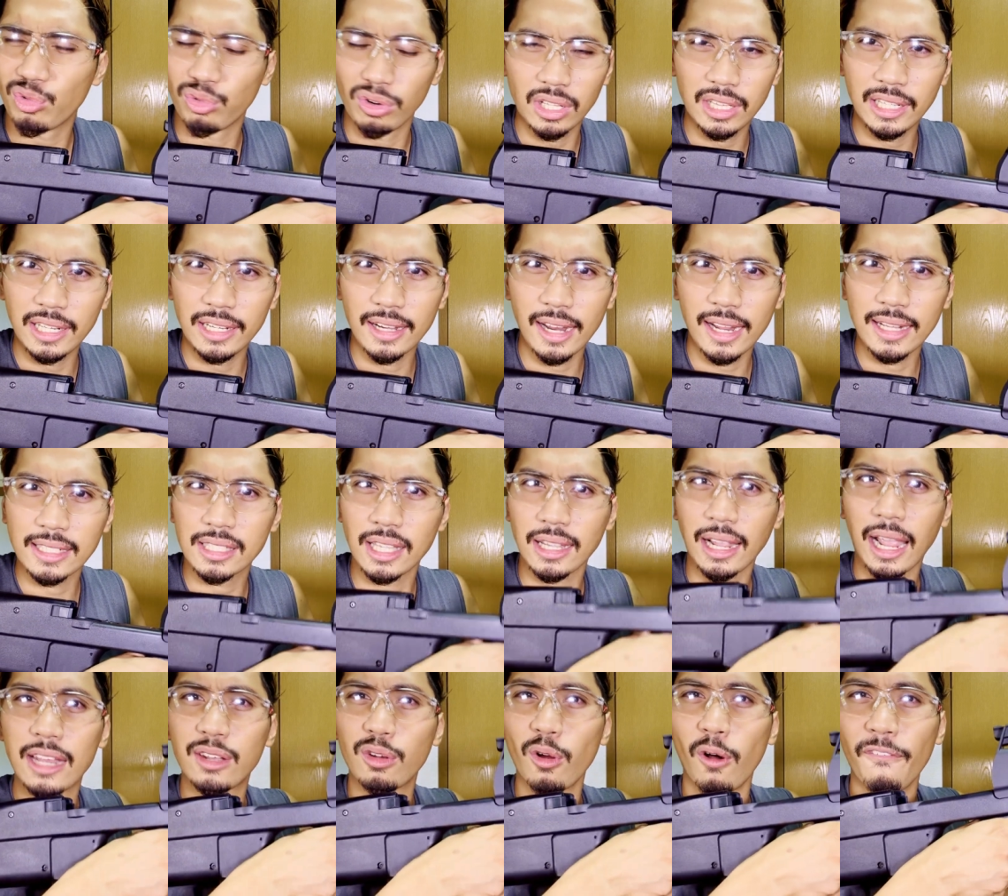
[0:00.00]
really nice.
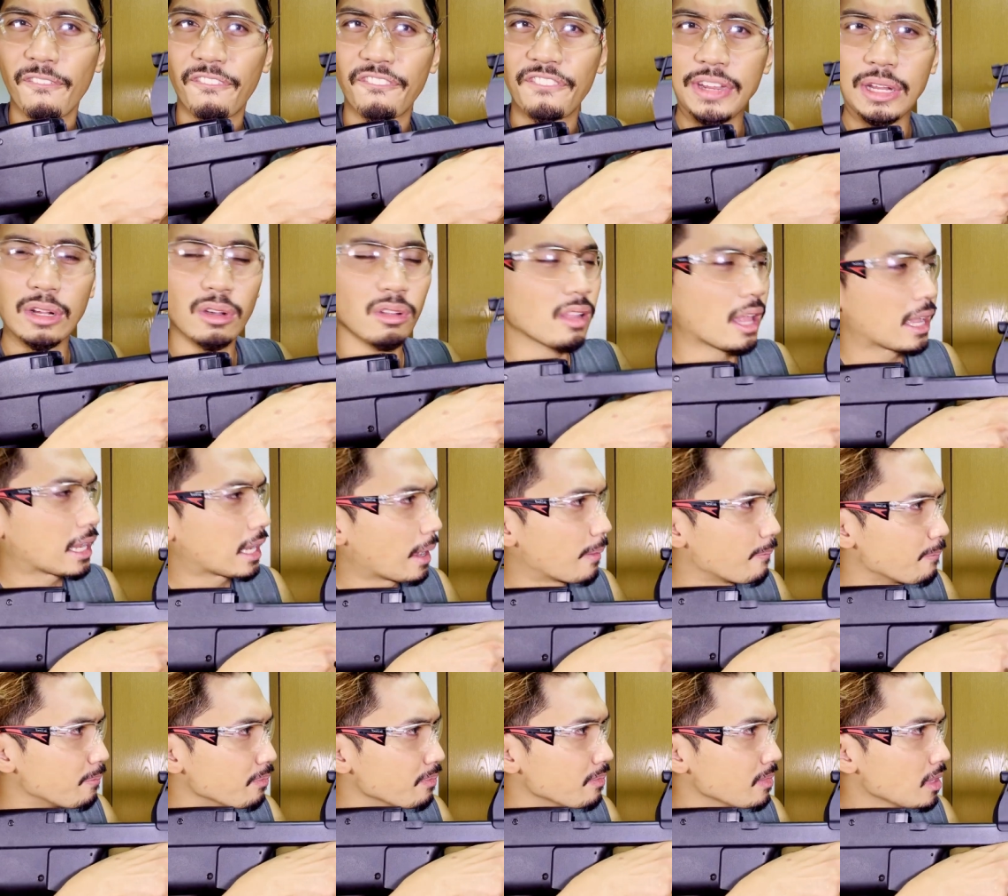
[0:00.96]
Like I don't feel like
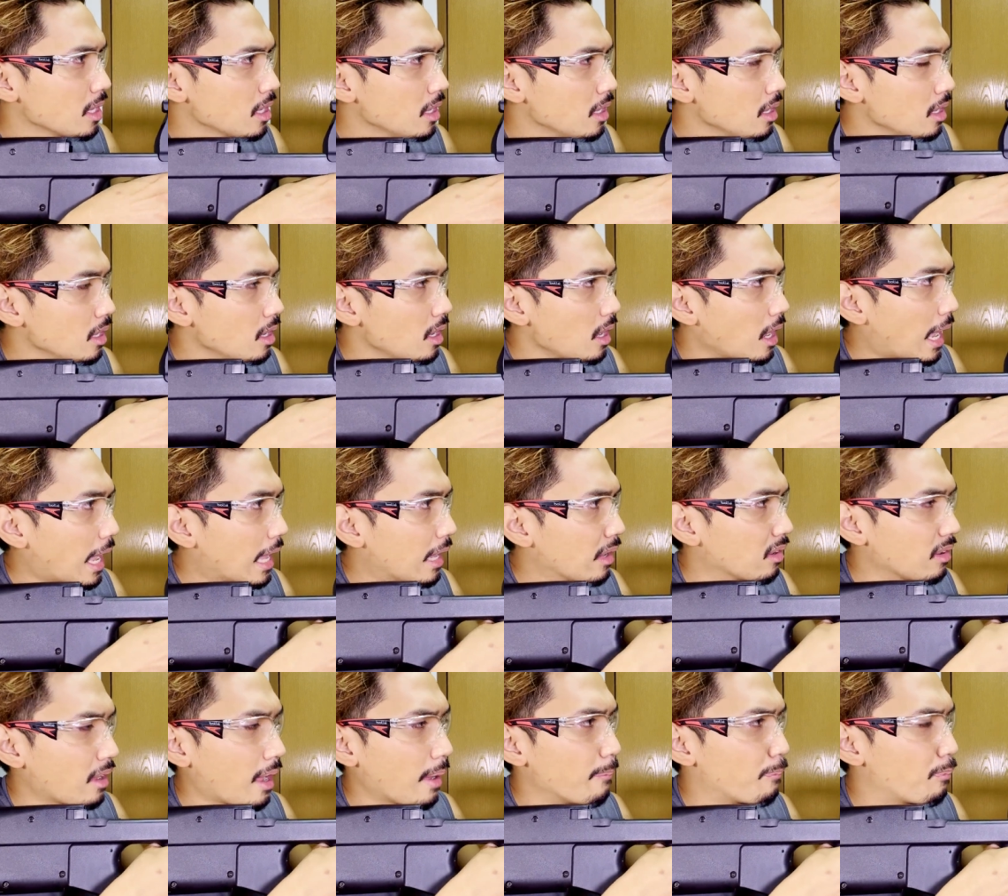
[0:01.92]
I'm
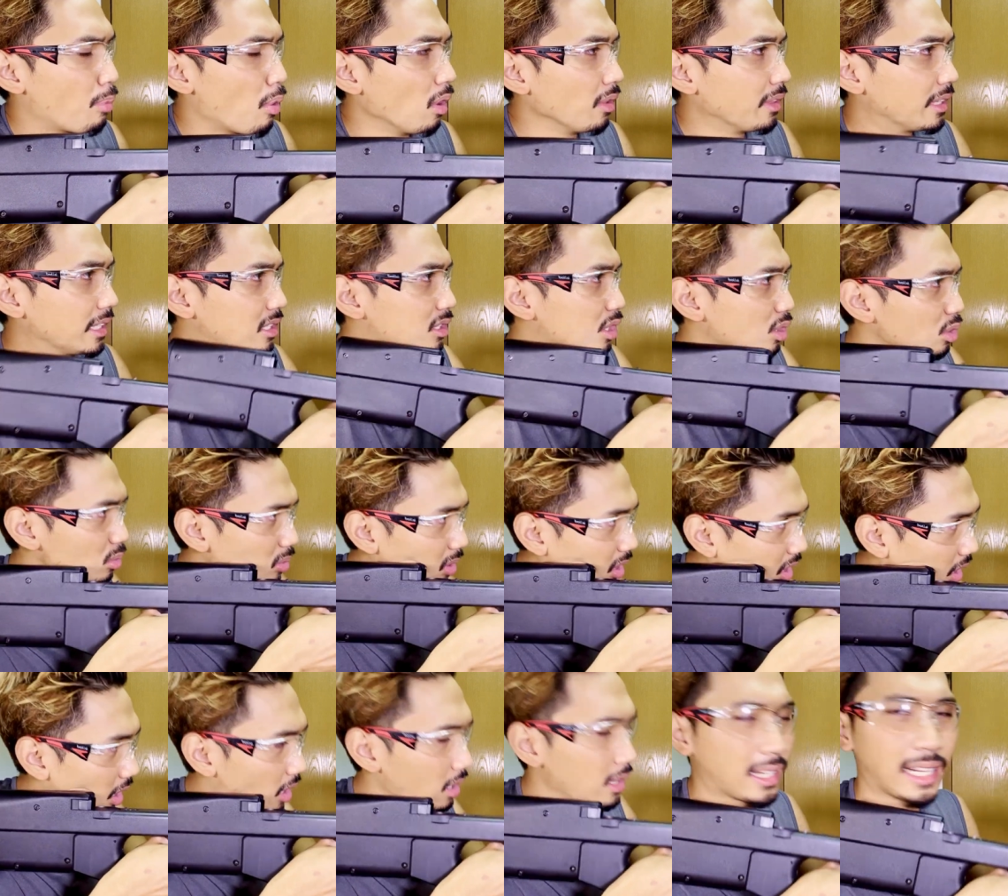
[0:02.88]
I, I'm pulling too
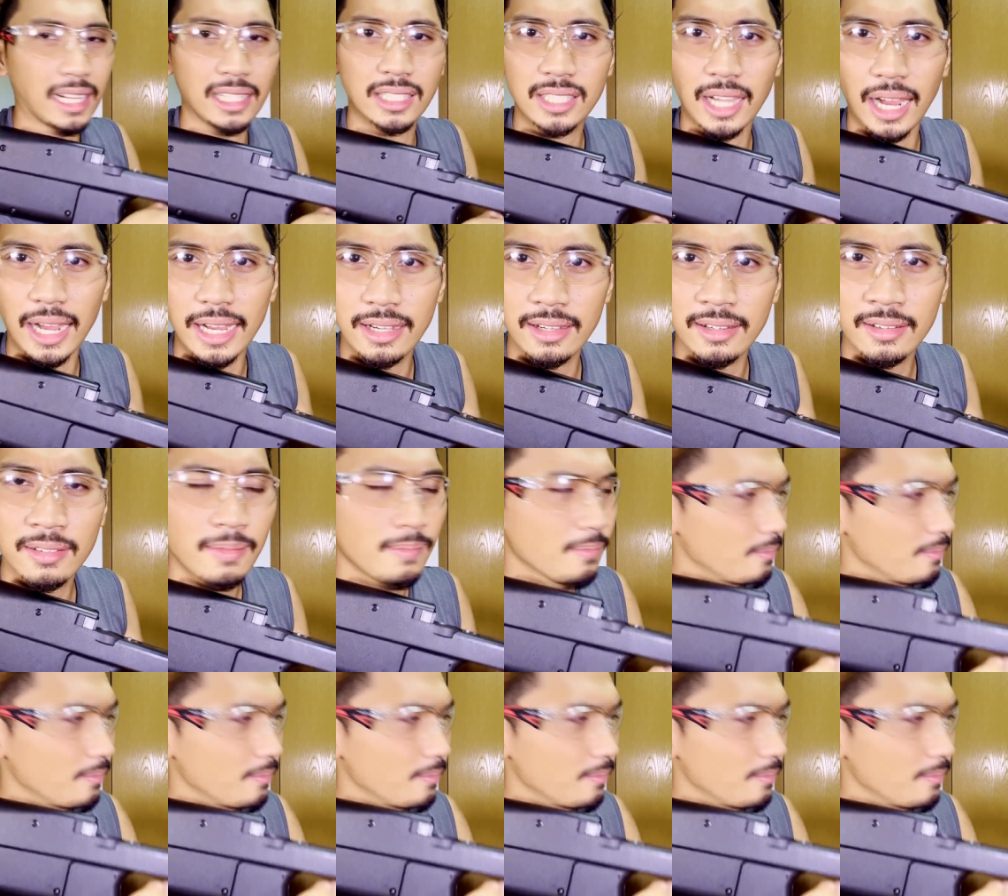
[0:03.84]
hard like a Titan.